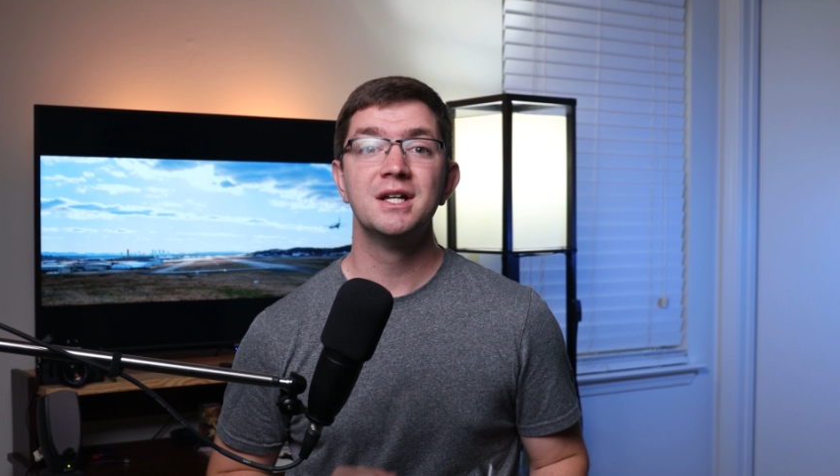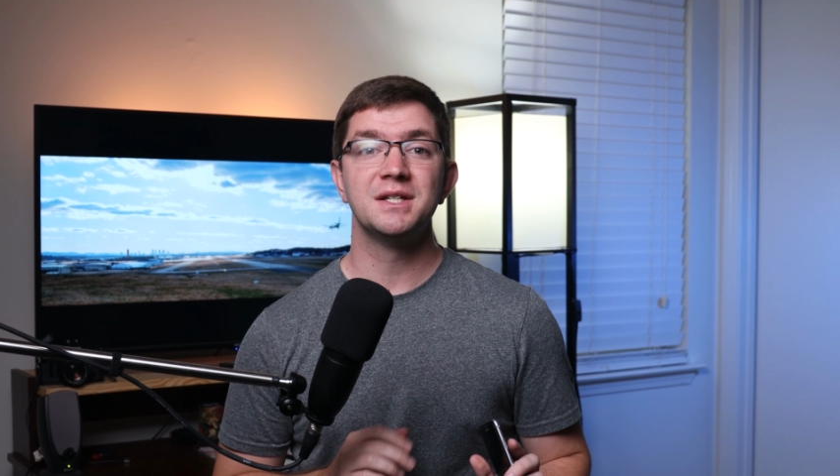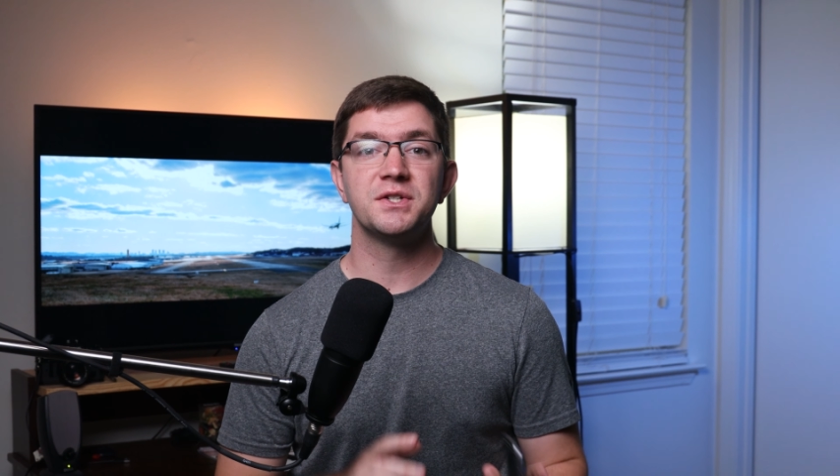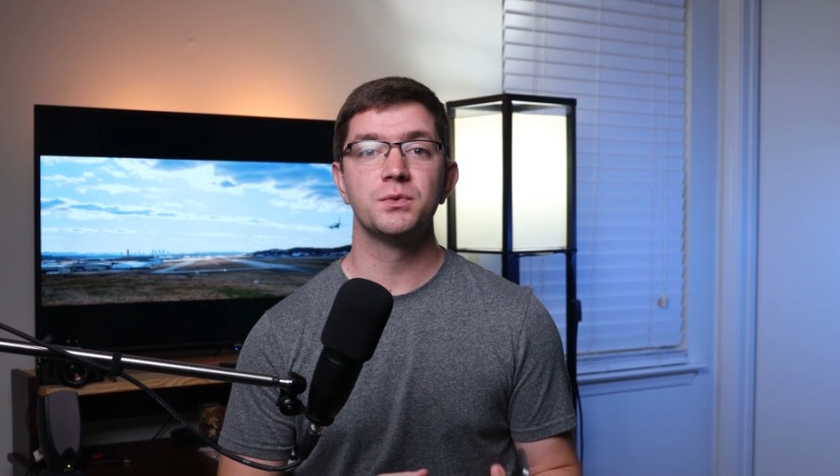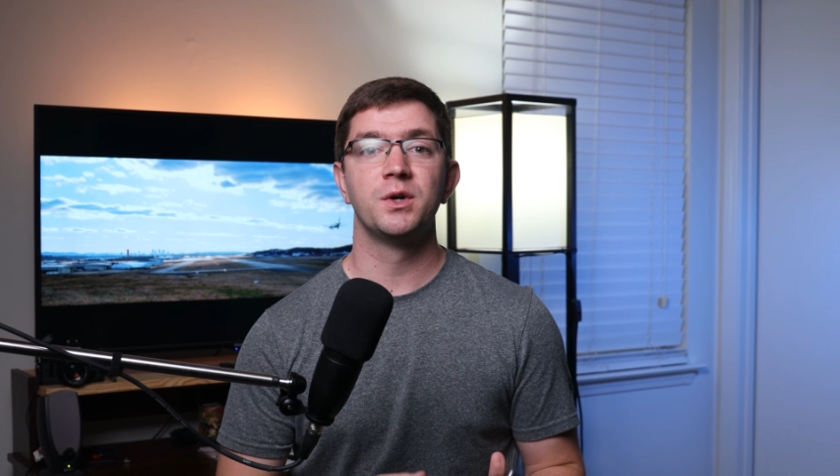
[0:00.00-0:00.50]

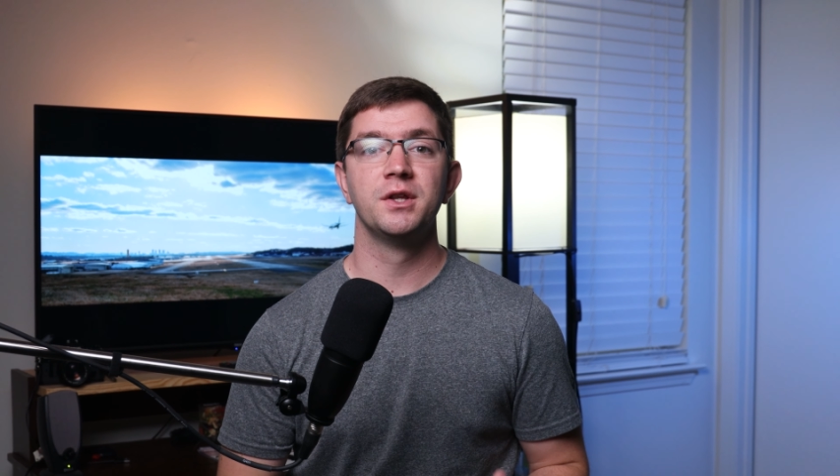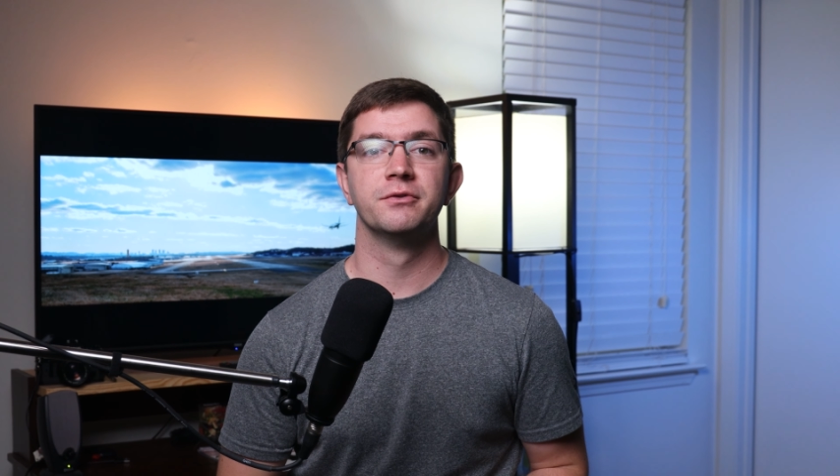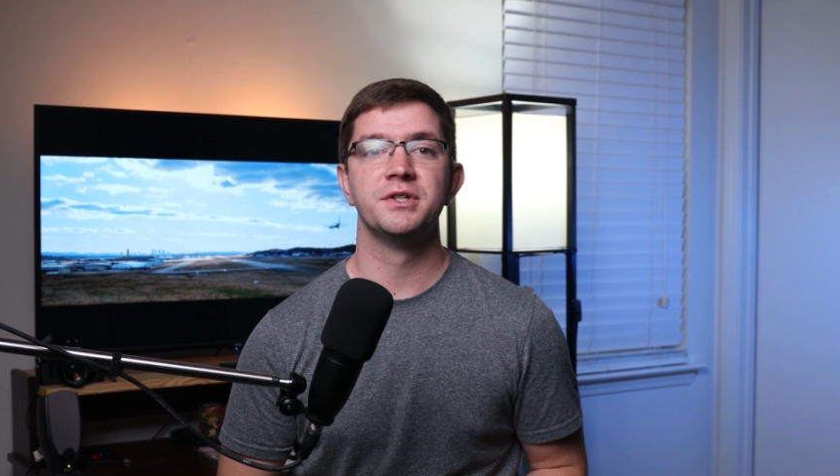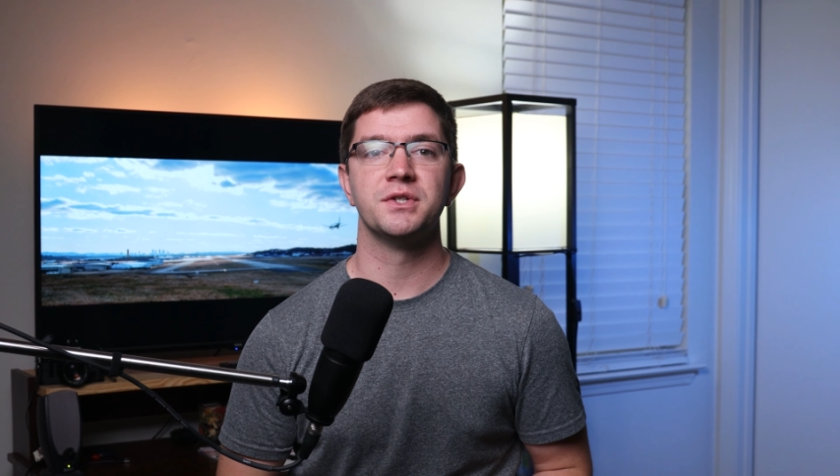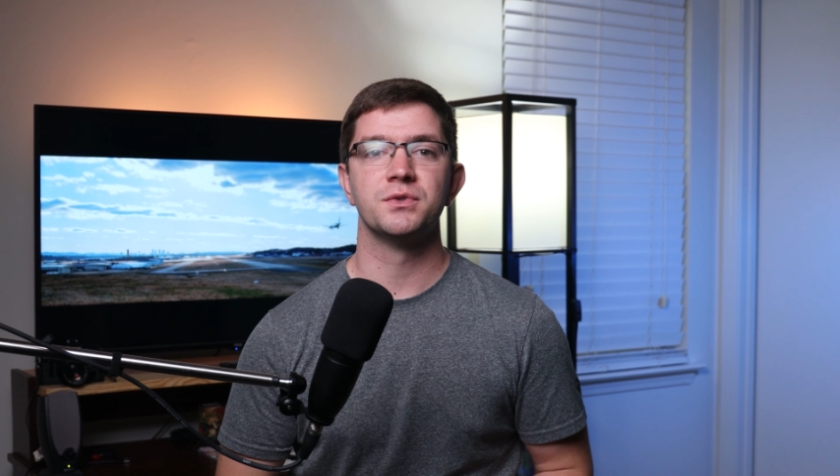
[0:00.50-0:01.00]
This is one of the
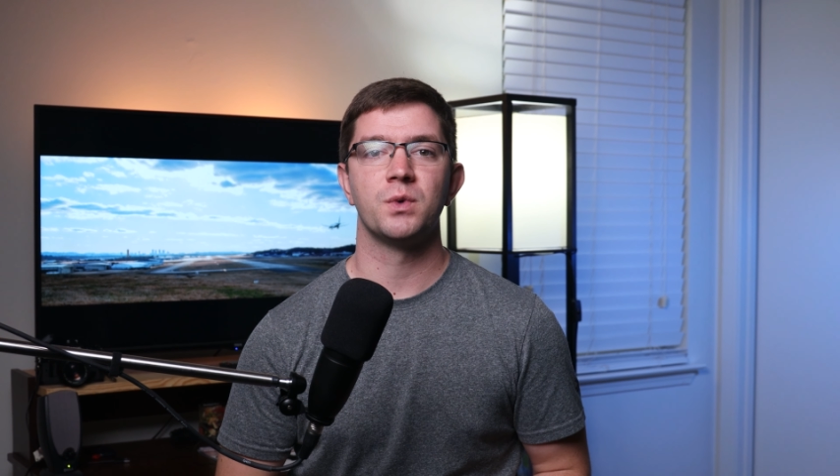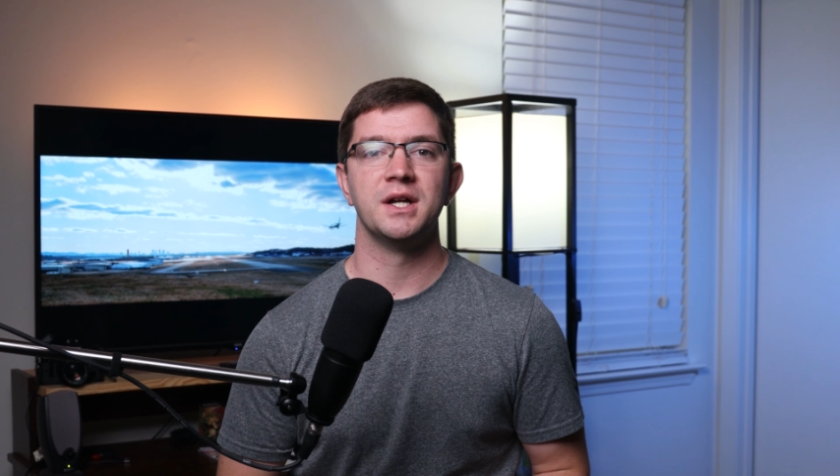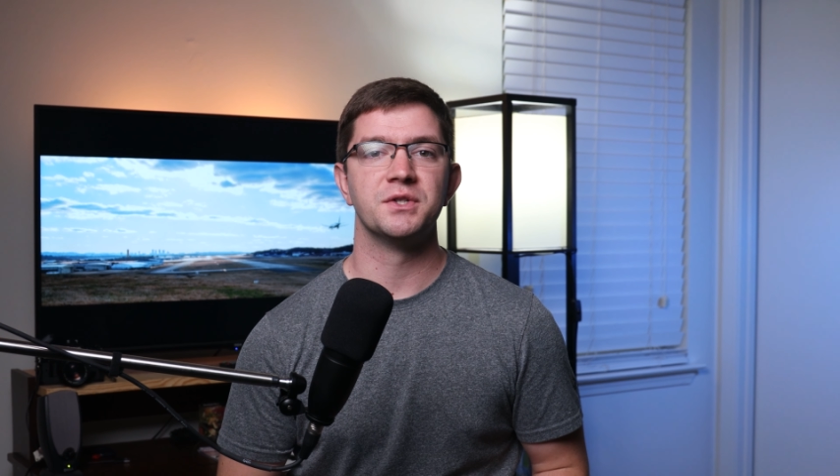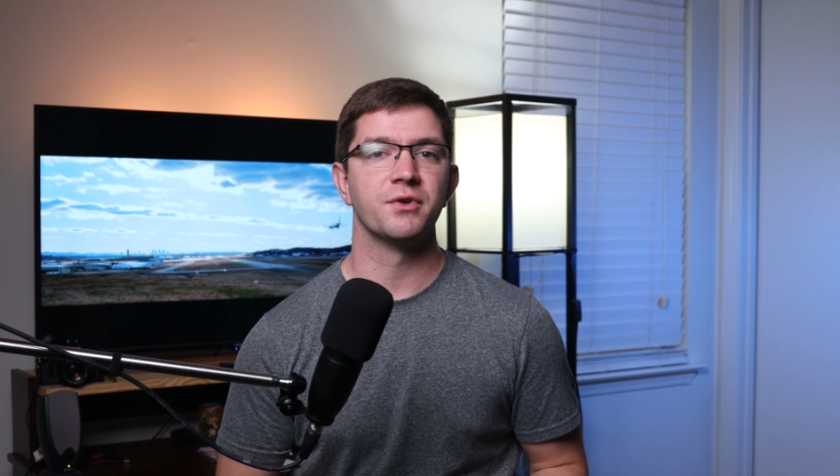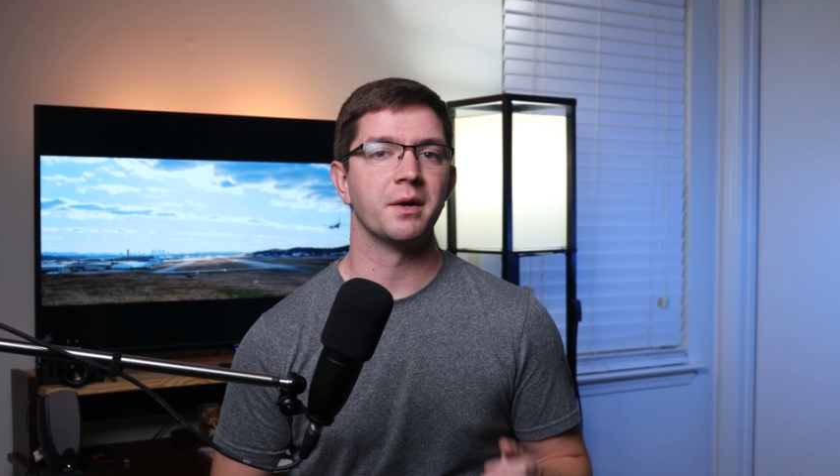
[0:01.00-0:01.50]
reasons why
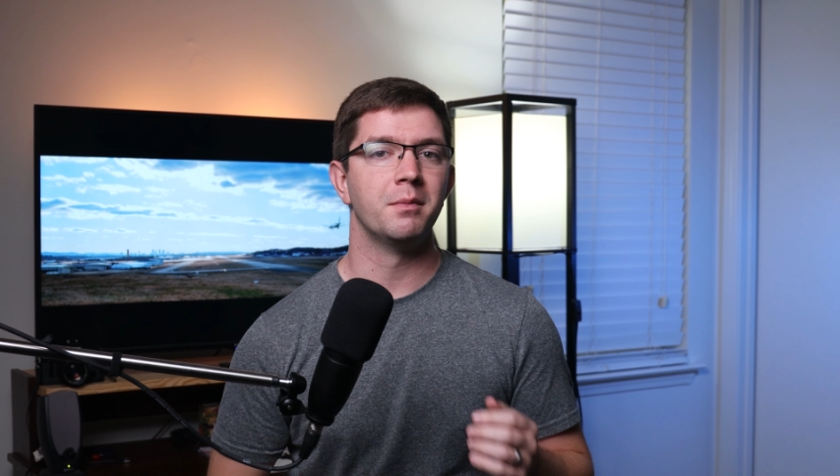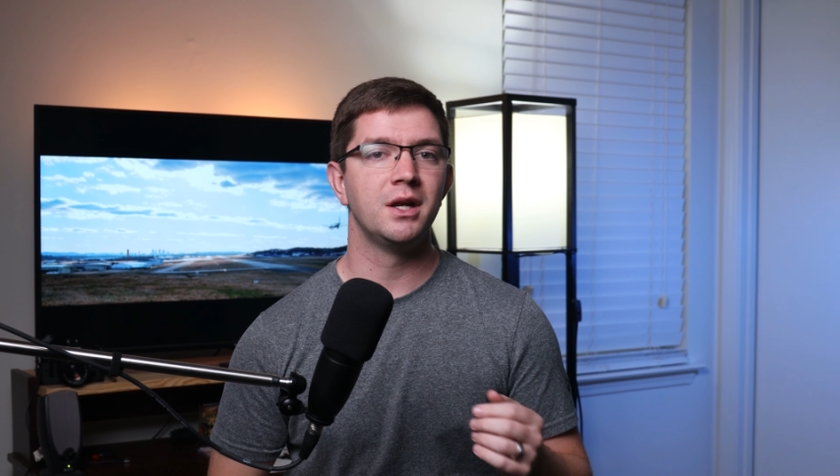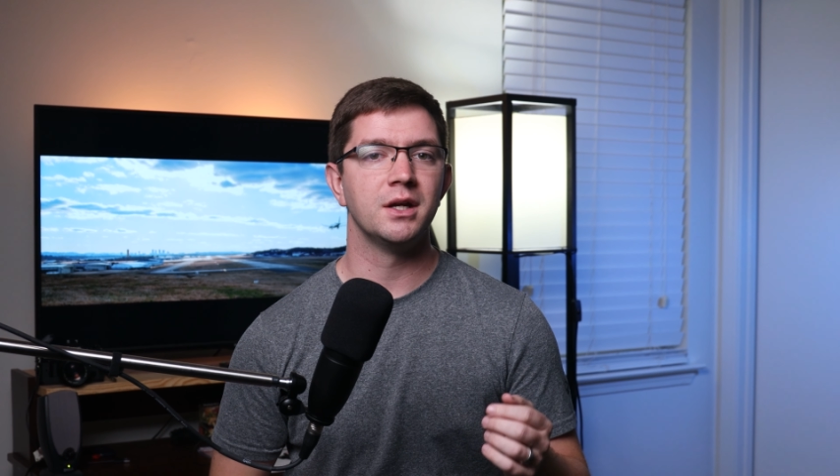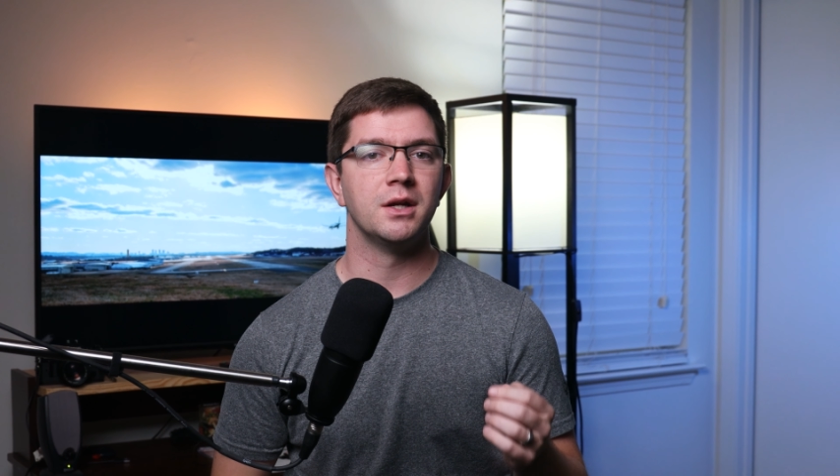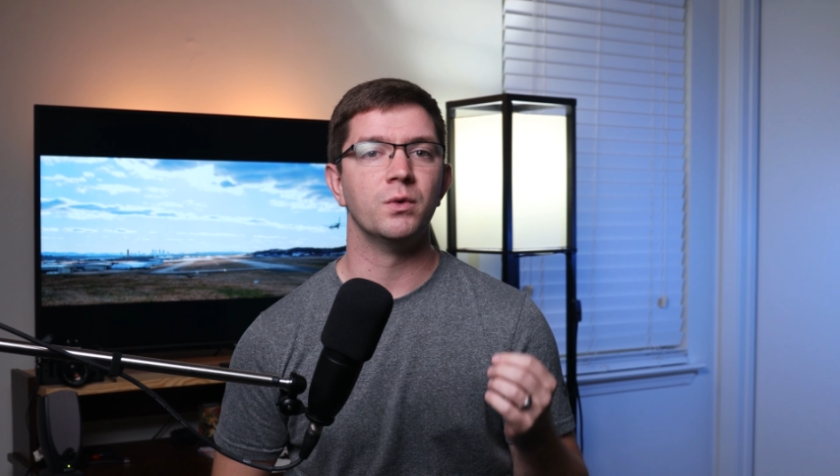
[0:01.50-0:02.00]
it's
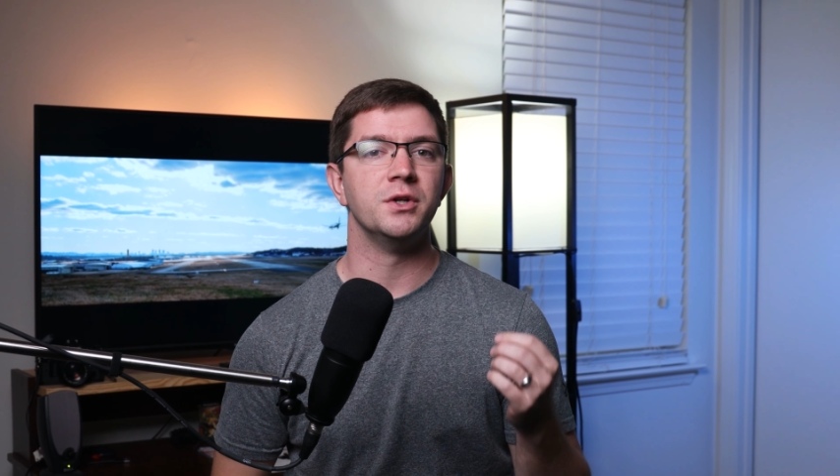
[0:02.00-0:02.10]
recommended